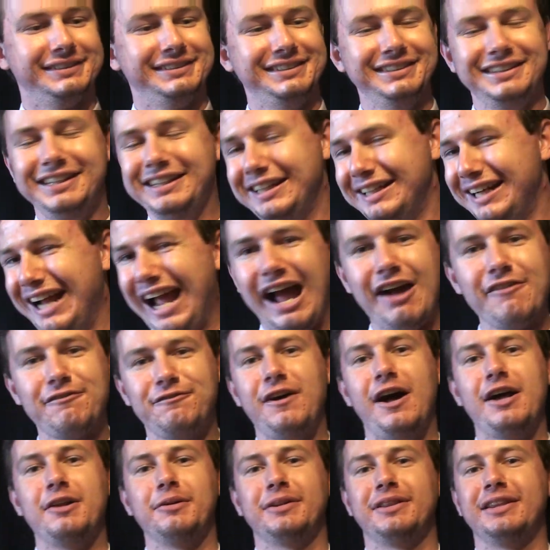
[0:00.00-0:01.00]
yeah, have
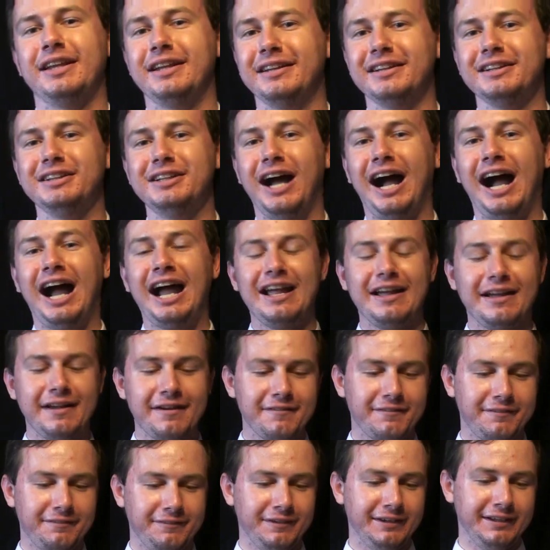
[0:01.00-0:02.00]
fun with it. I
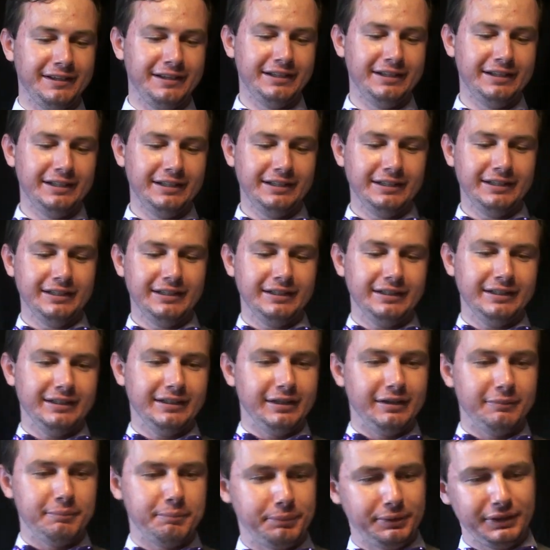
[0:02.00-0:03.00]
have
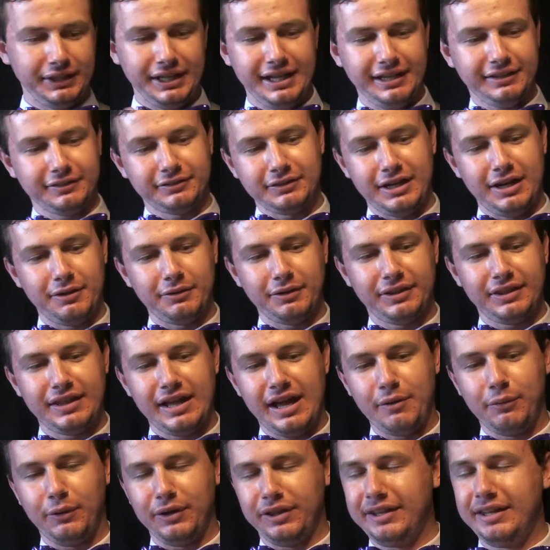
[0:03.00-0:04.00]
played around with
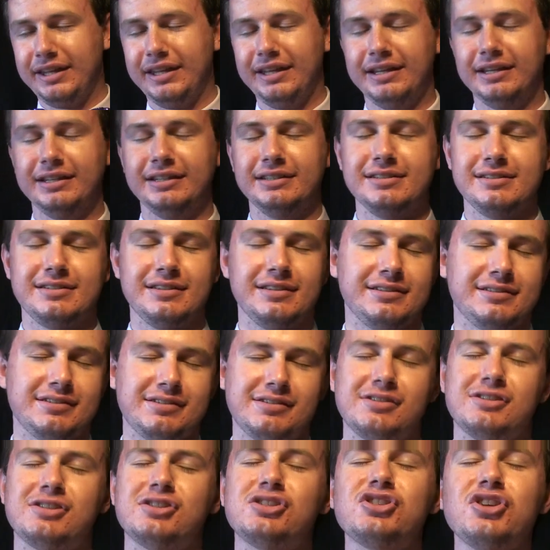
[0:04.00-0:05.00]
that with kids. It's
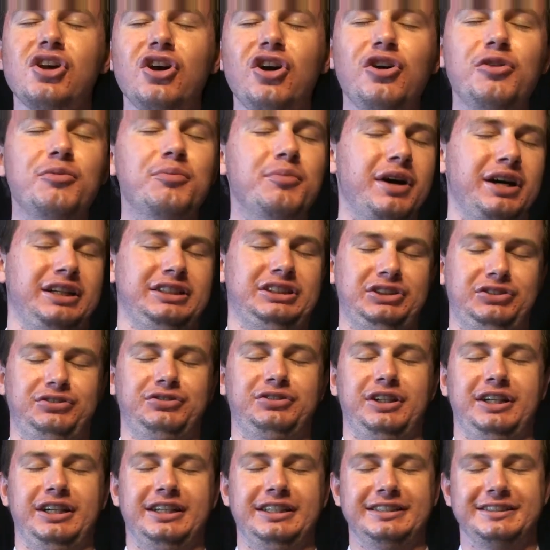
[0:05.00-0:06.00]
so much
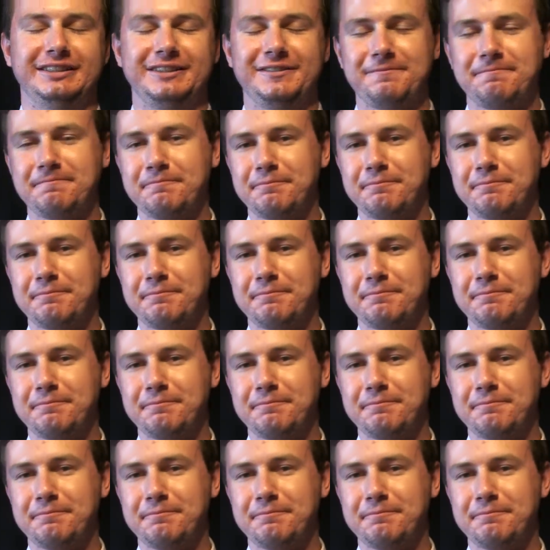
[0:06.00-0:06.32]
fun.